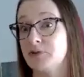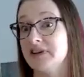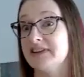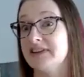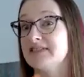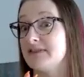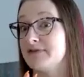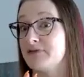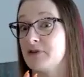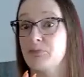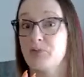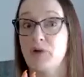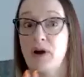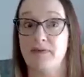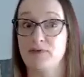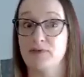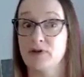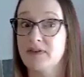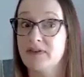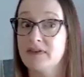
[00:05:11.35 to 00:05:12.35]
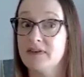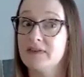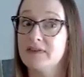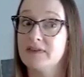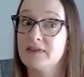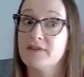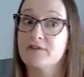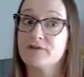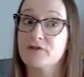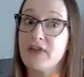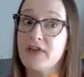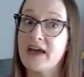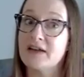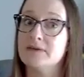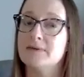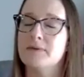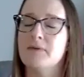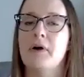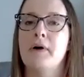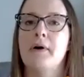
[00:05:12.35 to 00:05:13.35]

really different preferences for that.